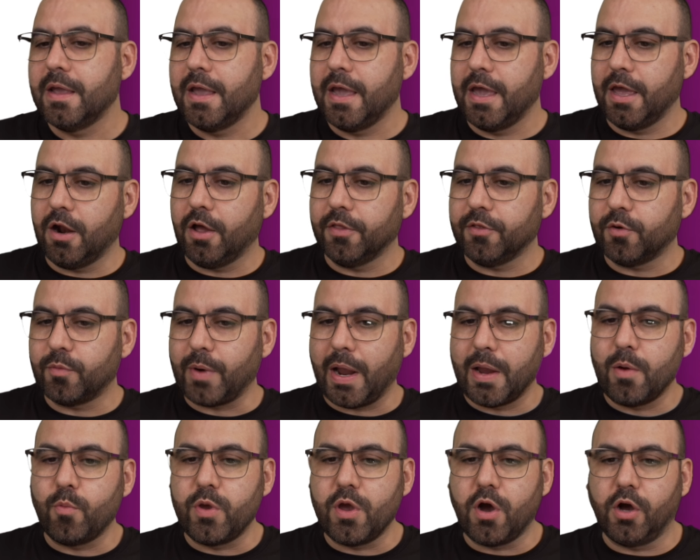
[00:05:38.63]
And on the
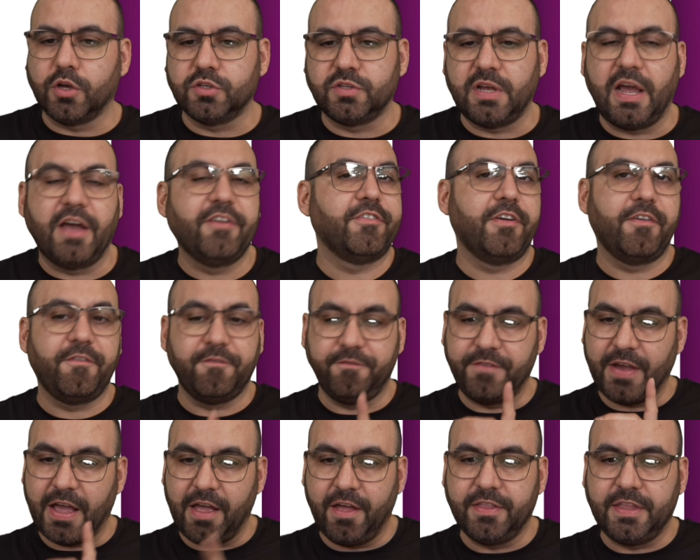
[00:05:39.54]
right, we also have
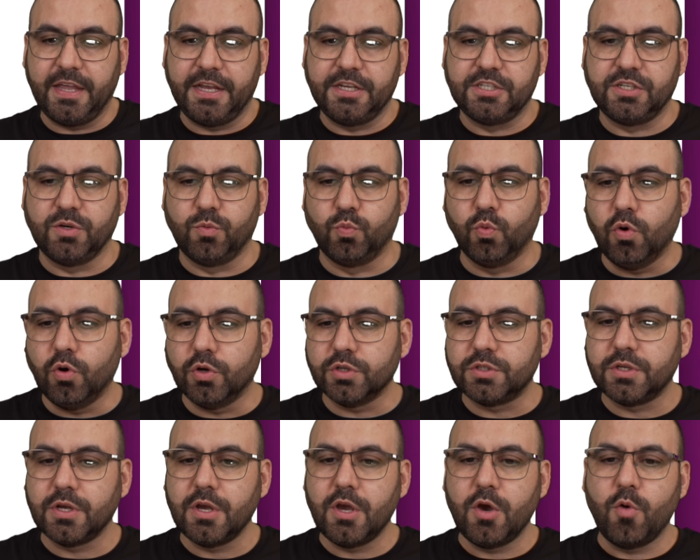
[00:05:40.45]
validation
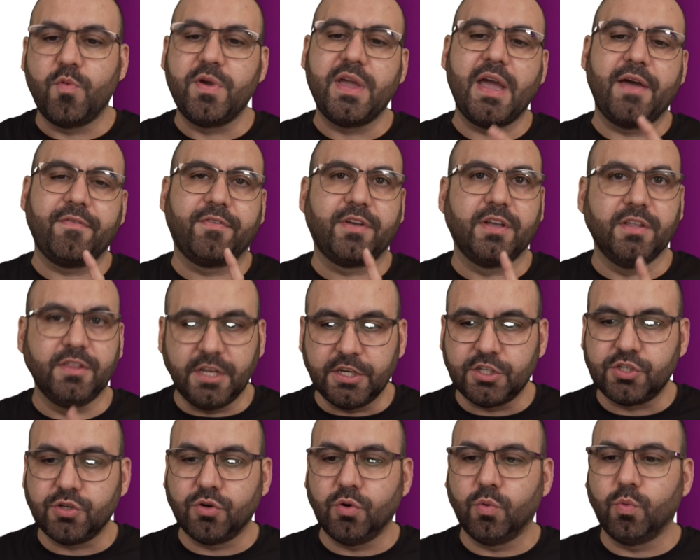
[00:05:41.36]
rules, we have
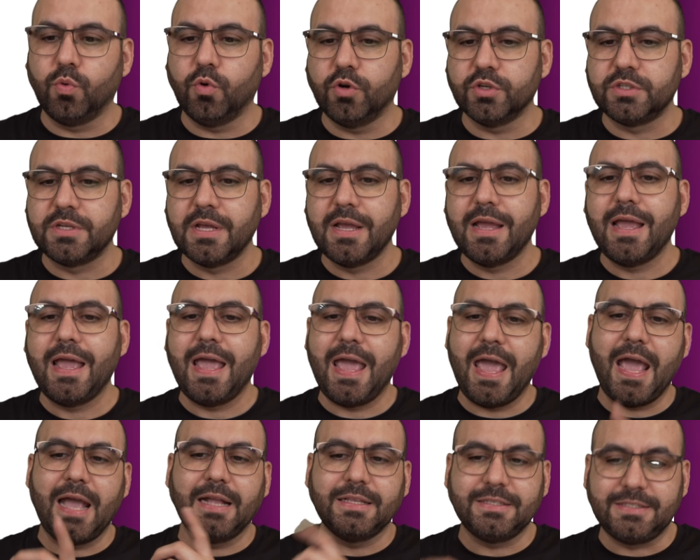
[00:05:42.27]
conditional rules,
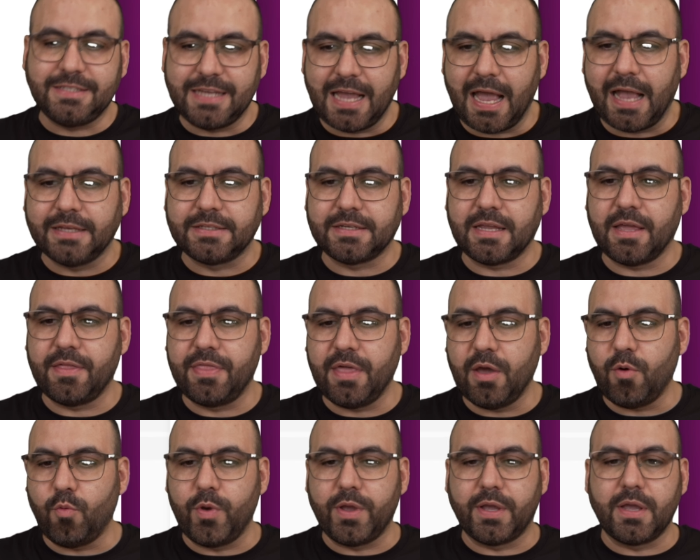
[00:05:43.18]
and tasks
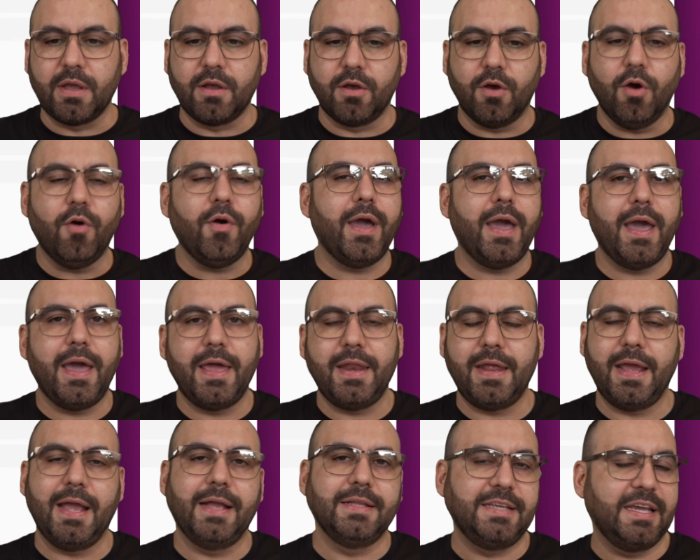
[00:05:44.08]
that we can go ahead
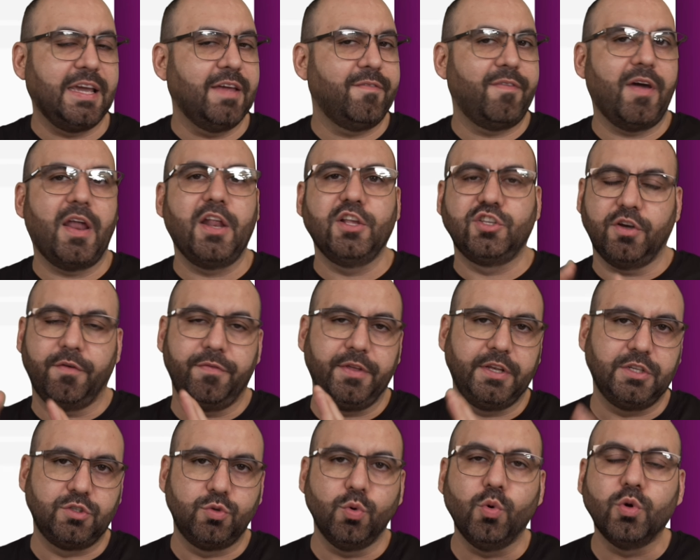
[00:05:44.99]
and take advantage of
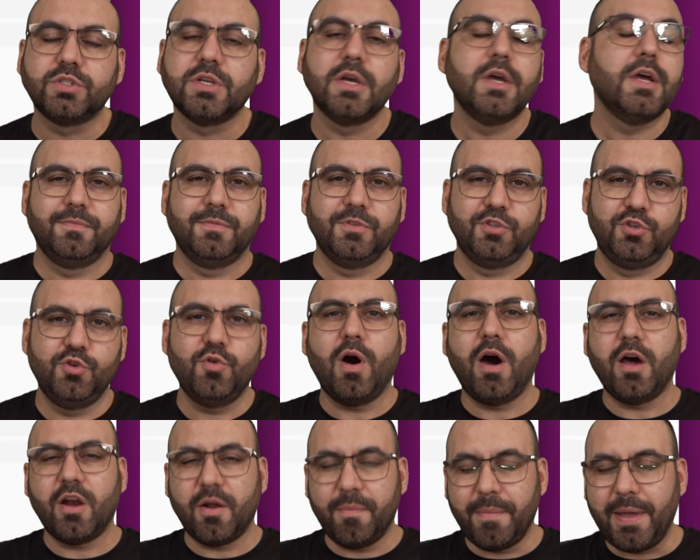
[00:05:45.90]
these tools to
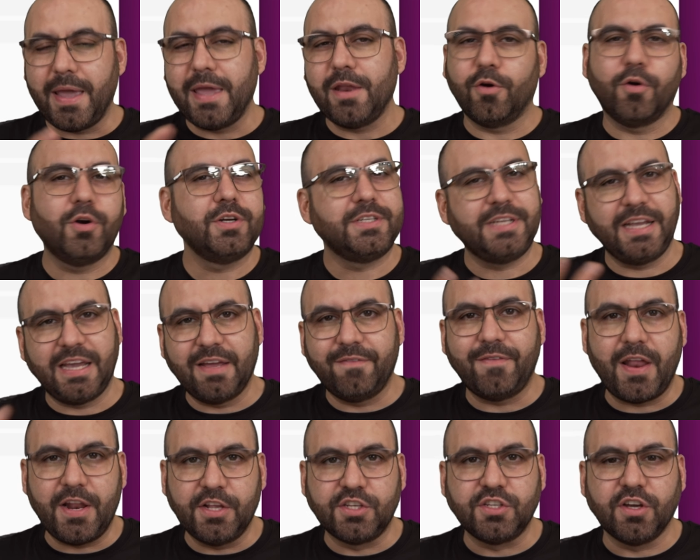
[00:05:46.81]
automate or take
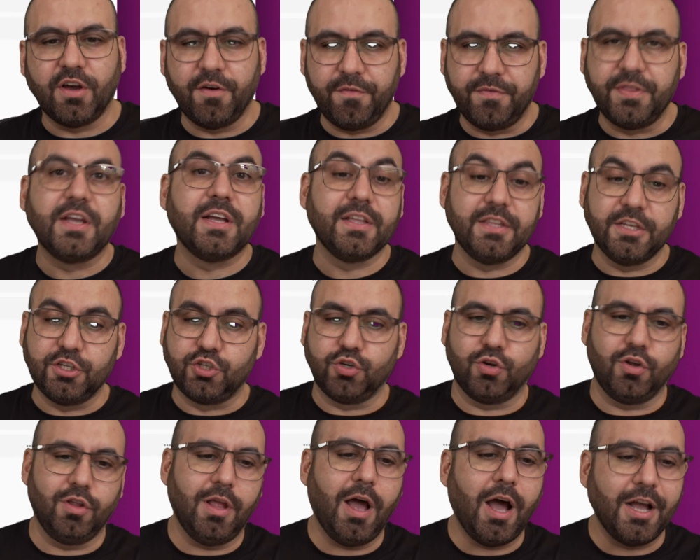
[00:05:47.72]
advantage of the
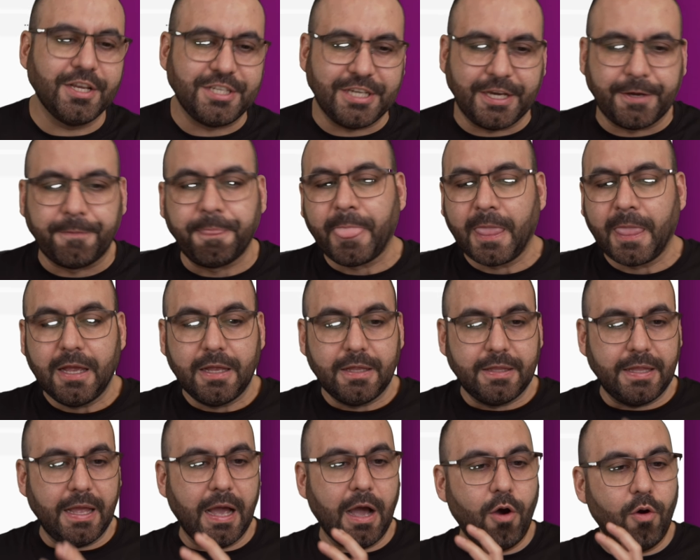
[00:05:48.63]
conditional logic.
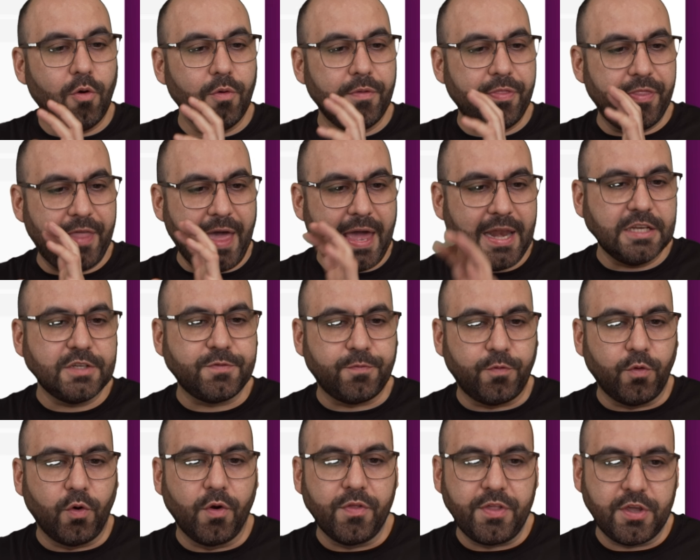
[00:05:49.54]
Now, that is
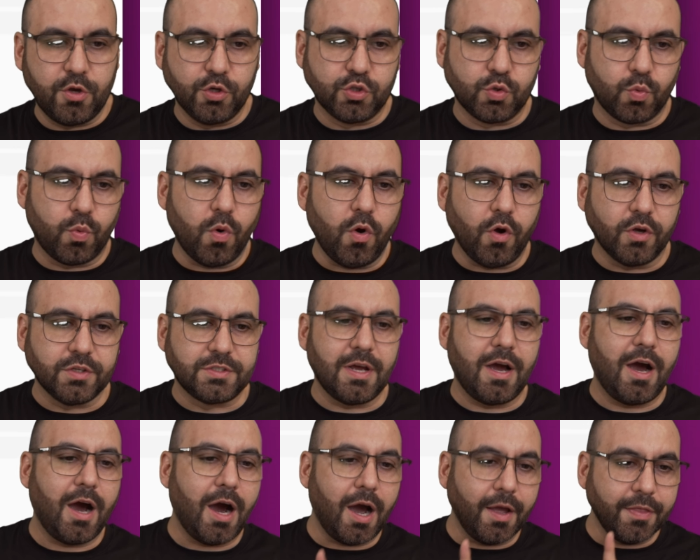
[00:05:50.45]
for the user roles.
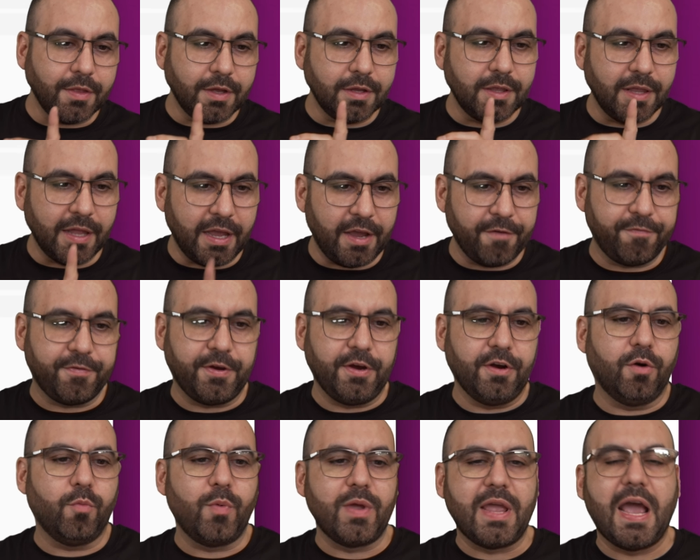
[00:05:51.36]
On the left
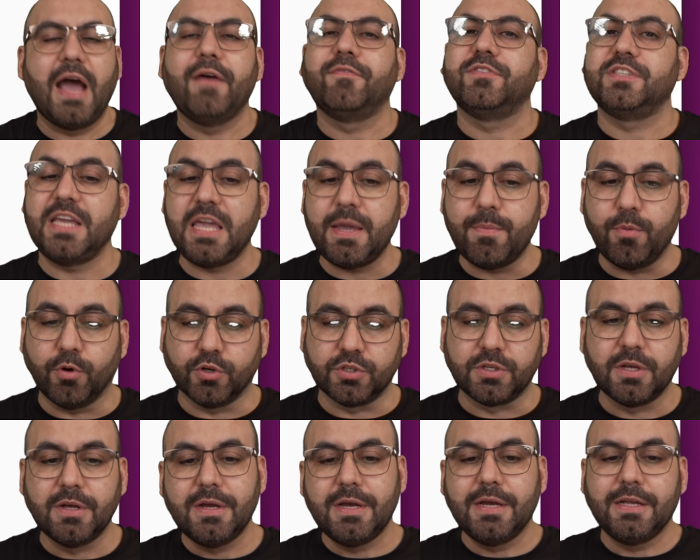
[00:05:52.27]
here, we have tables.
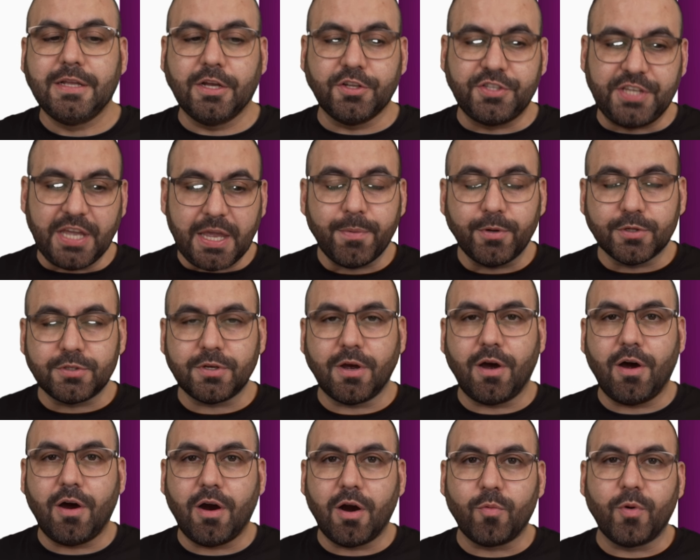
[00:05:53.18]
Now, tables
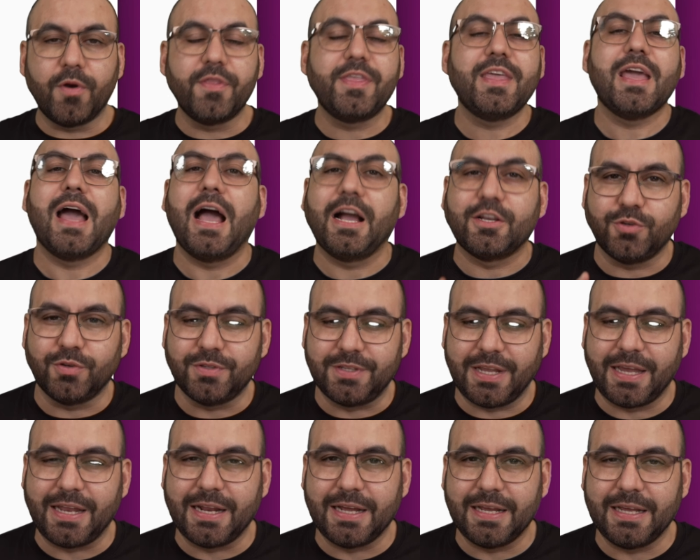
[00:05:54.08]
are where the actual
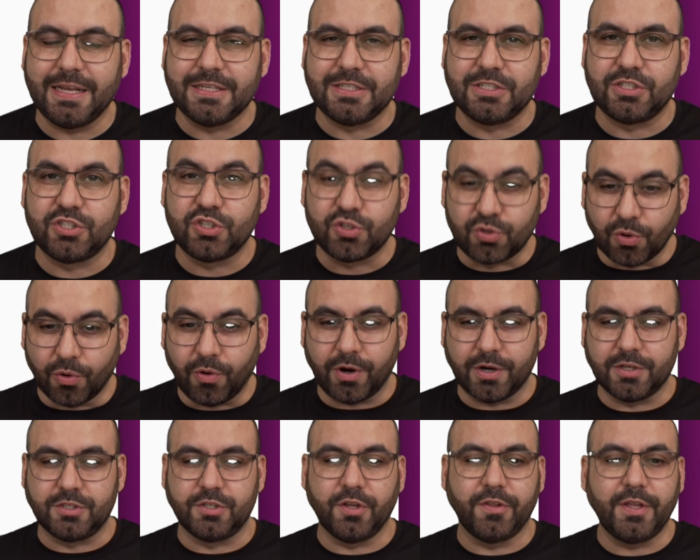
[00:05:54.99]
data is
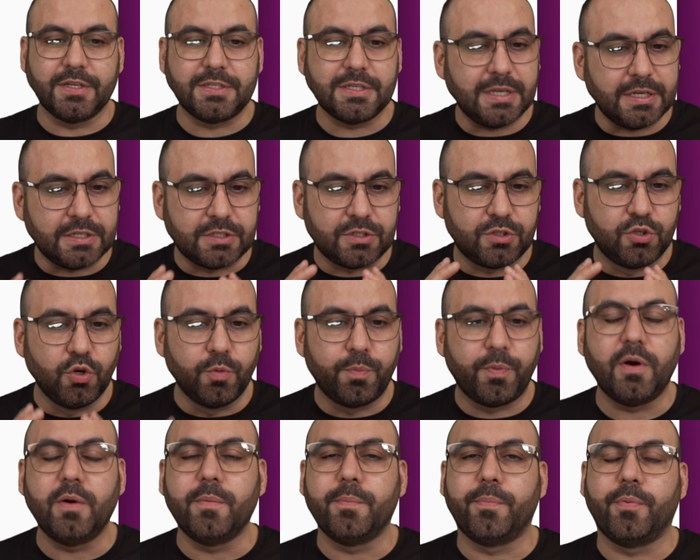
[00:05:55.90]
stored. So this is a
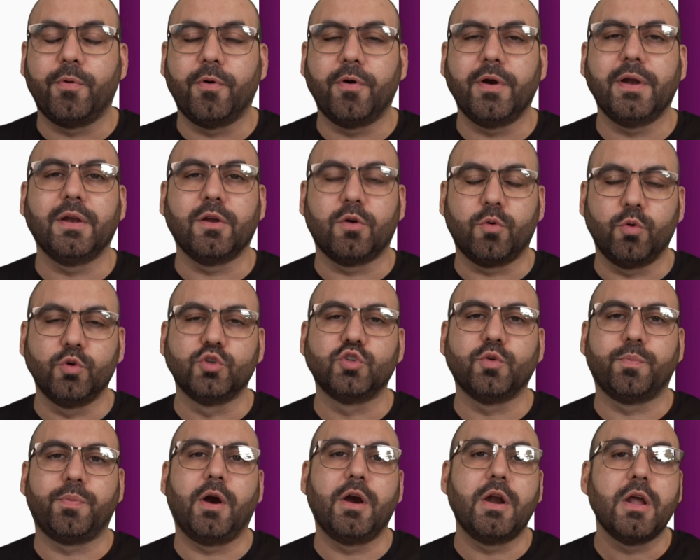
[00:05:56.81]
super important and
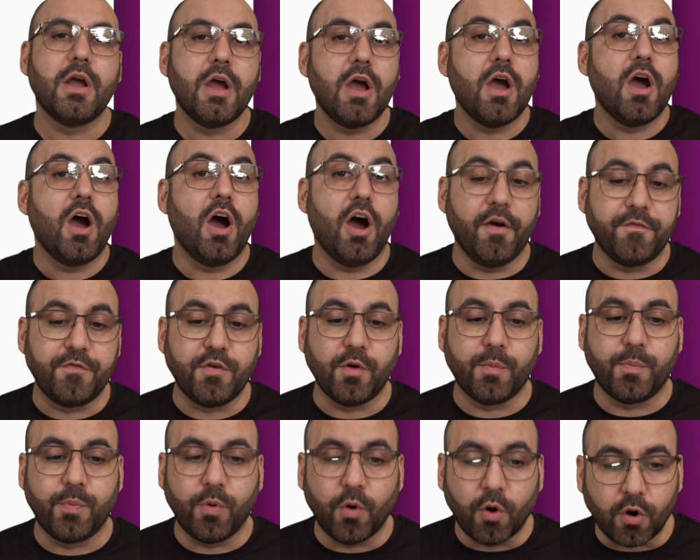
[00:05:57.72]
crucial part of your
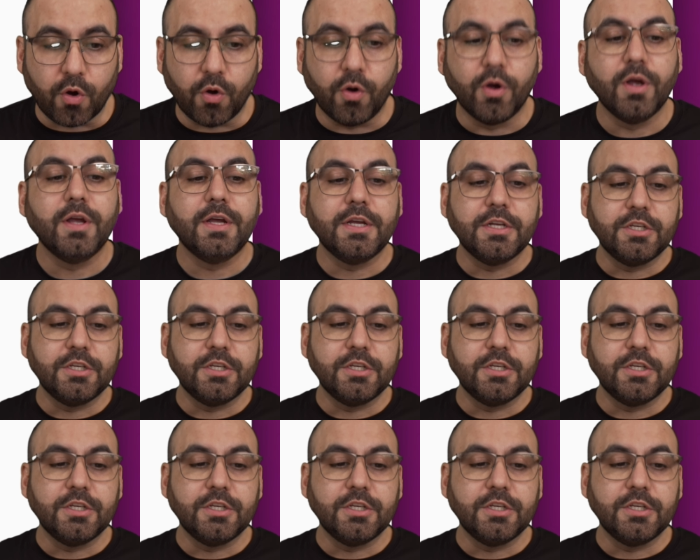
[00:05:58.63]
portal.